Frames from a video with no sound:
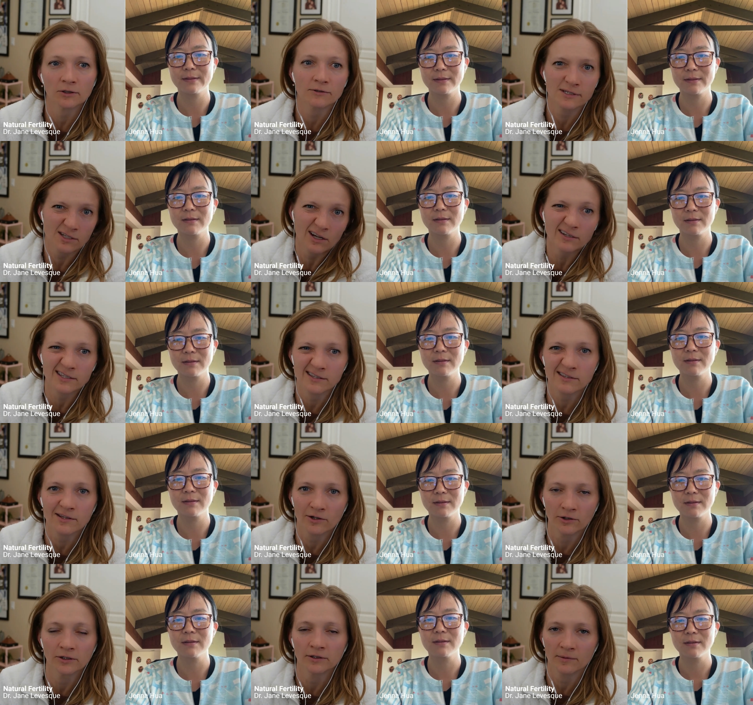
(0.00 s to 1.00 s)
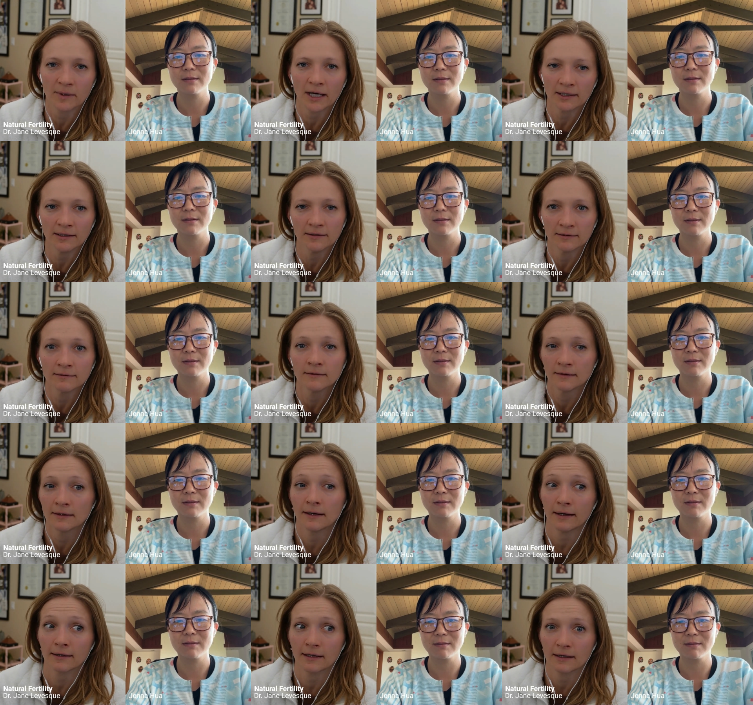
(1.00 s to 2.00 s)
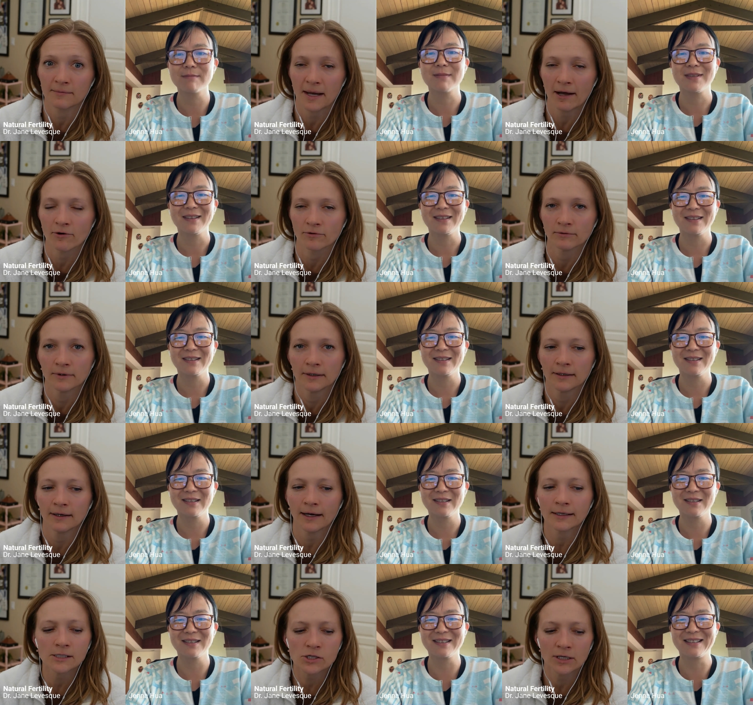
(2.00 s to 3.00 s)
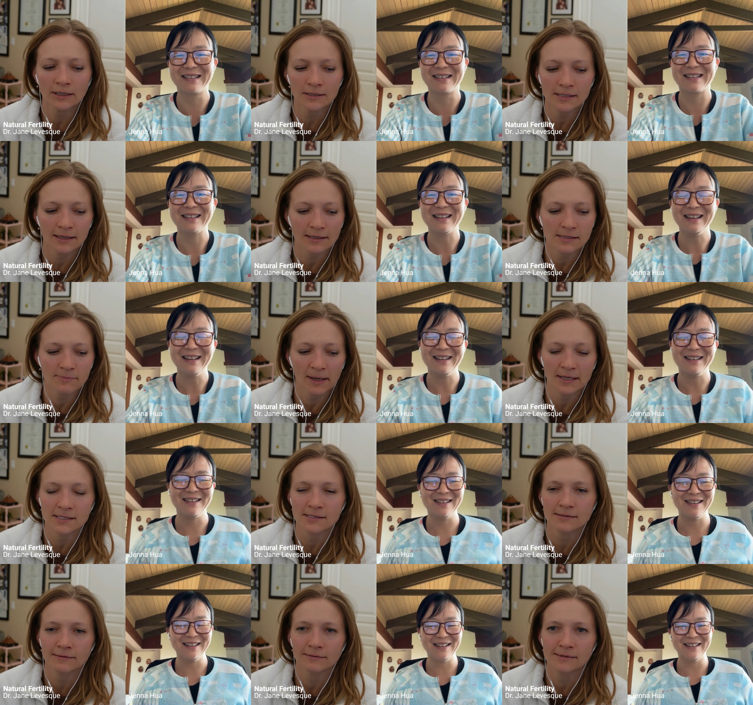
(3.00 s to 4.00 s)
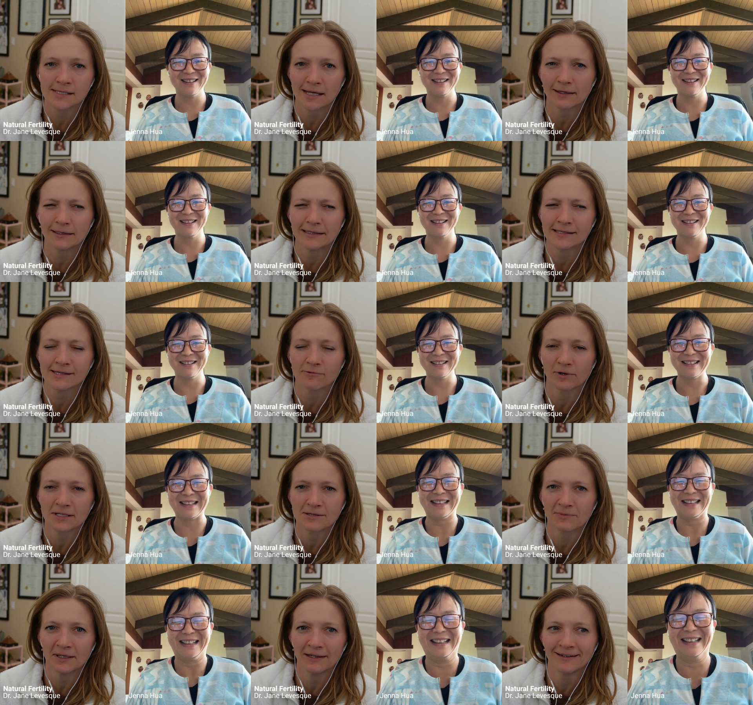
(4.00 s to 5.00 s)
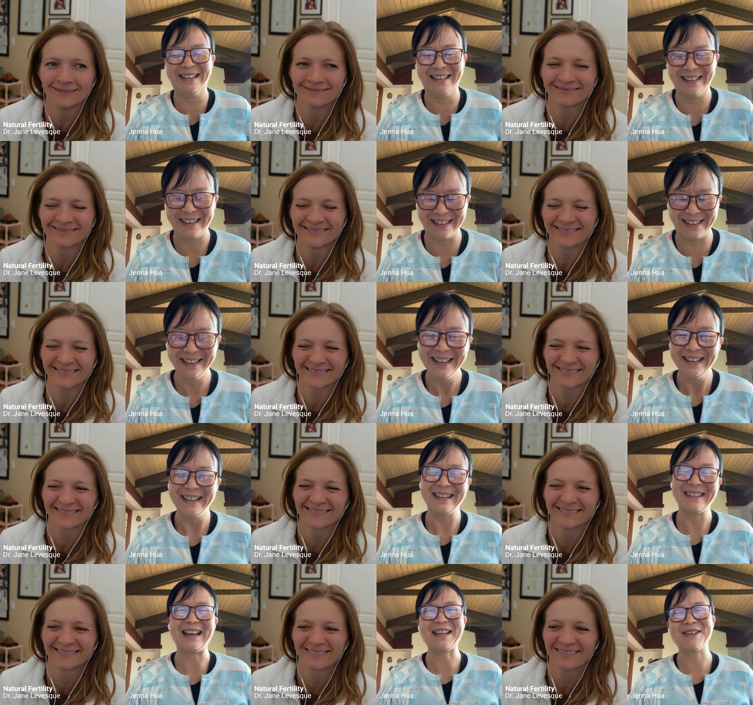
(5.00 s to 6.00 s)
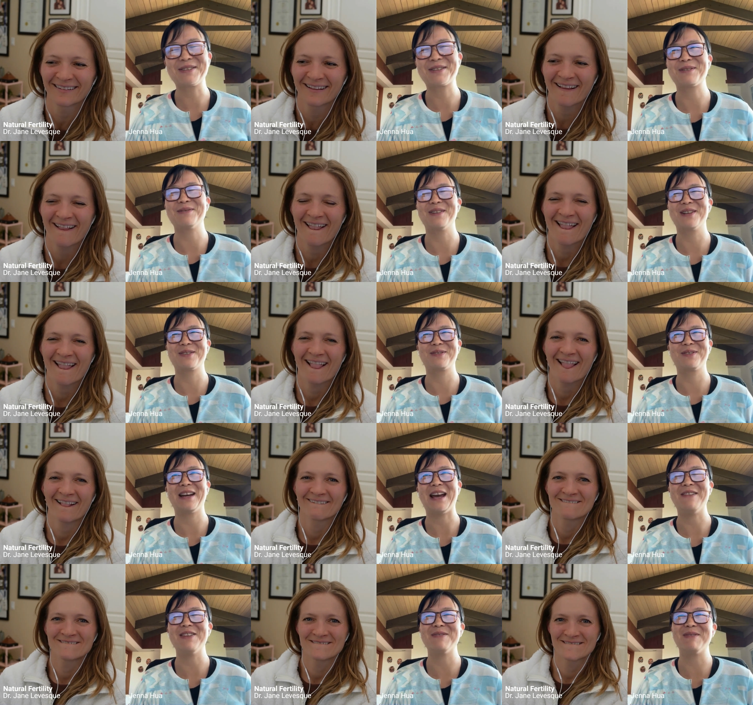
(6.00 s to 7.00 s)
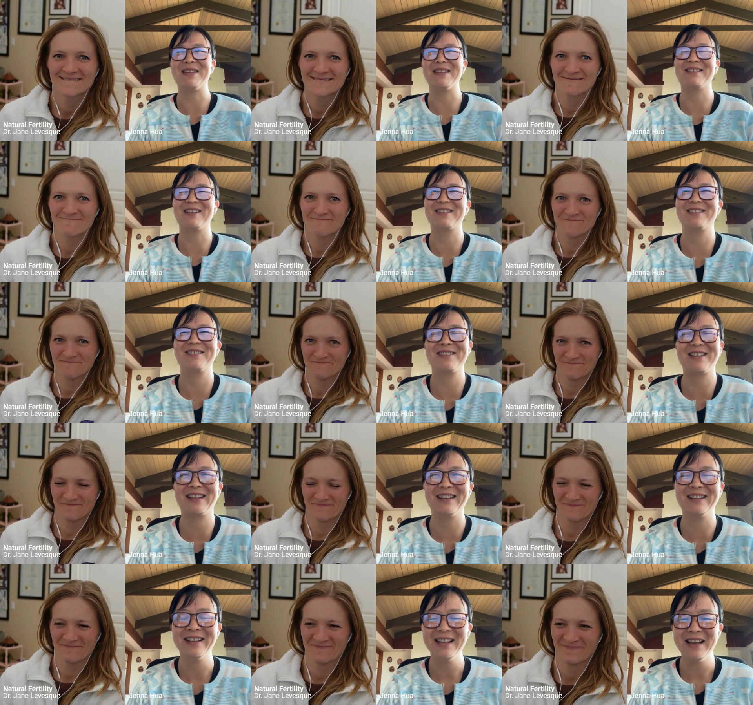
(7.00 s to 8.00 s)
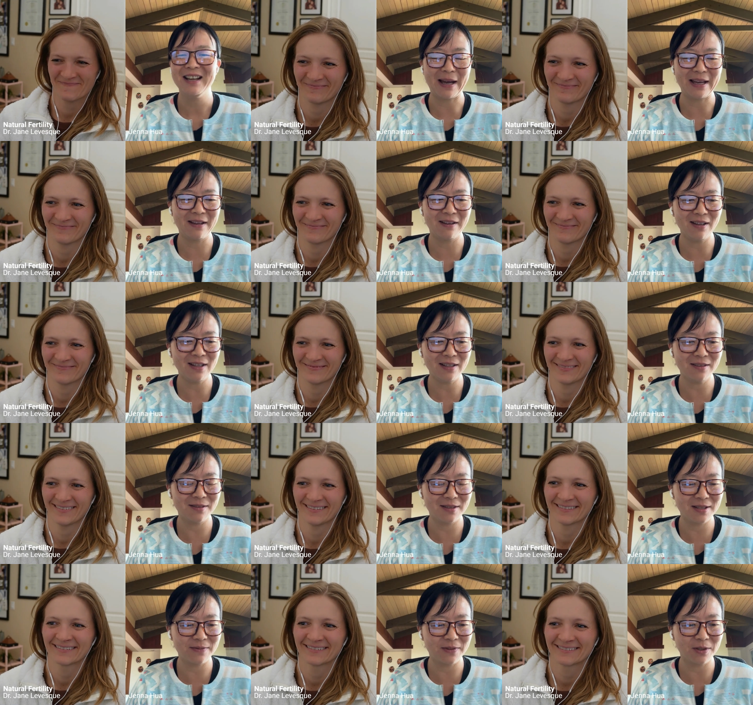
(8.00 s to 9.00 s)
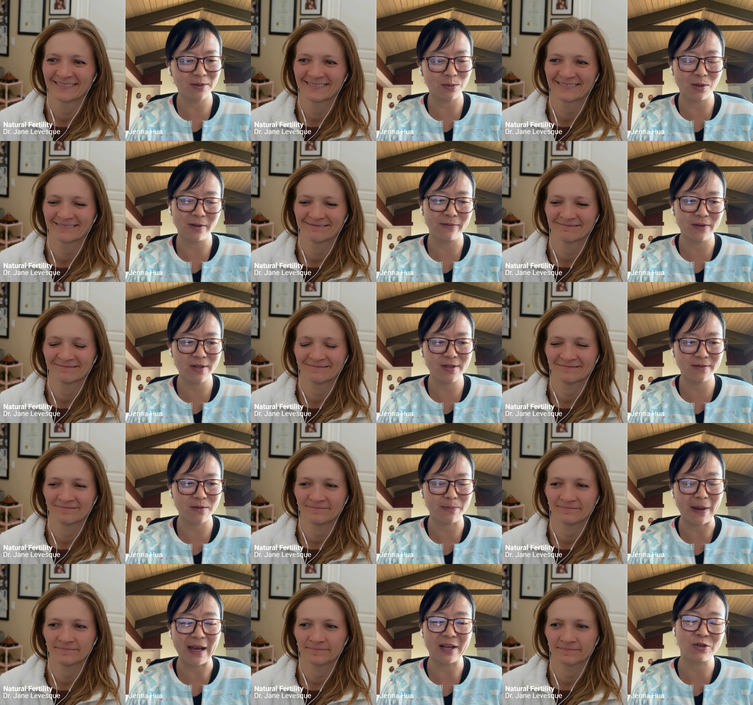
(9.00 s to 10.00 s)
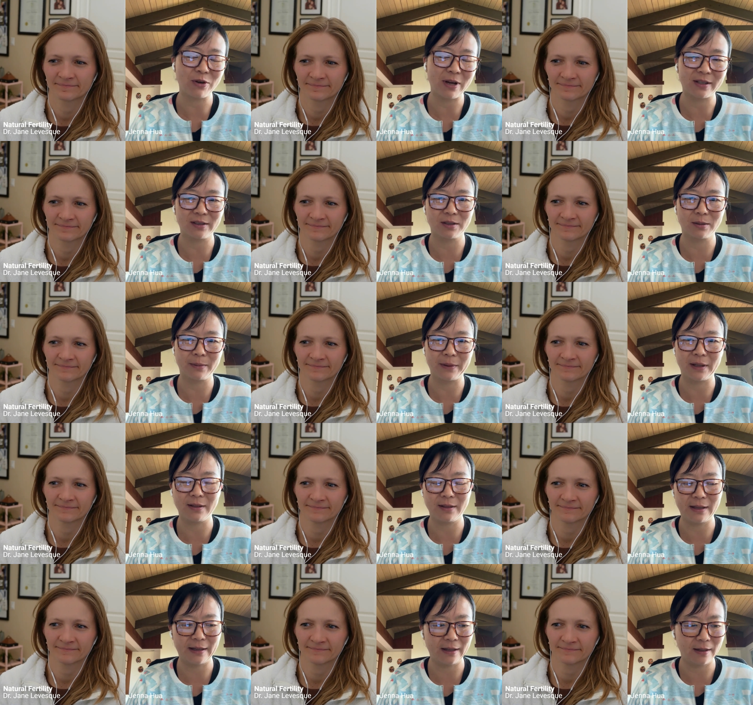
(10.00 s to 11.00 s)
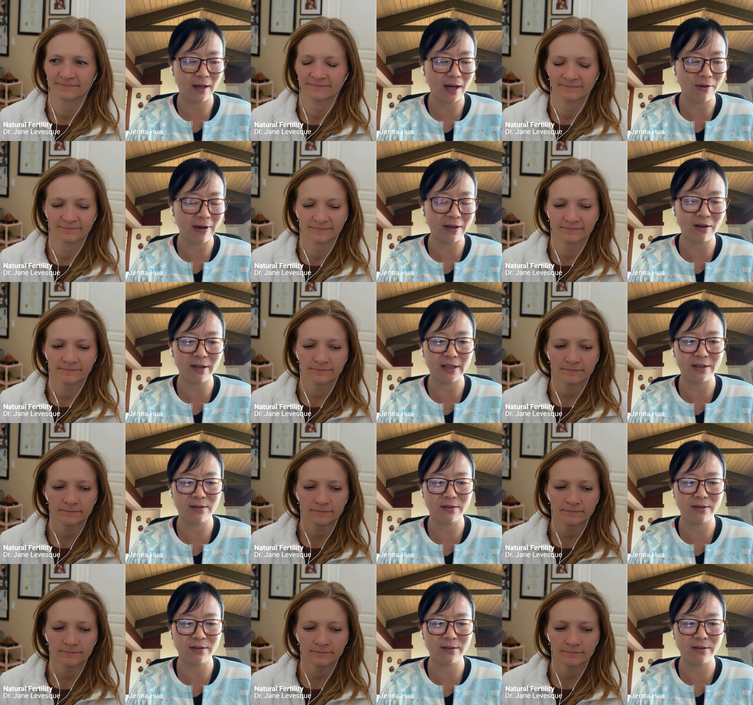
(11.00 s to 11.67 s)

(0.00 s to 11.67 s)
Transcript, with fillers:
Speaker 1: and toxins that are in their body and how to get them out. How did you get into that space? What an easy one to be in.
Speaker 2: Thank you so much for having me, Dr. Jane. I got into this field, well, first of all, backtrack a little bit. Like how I got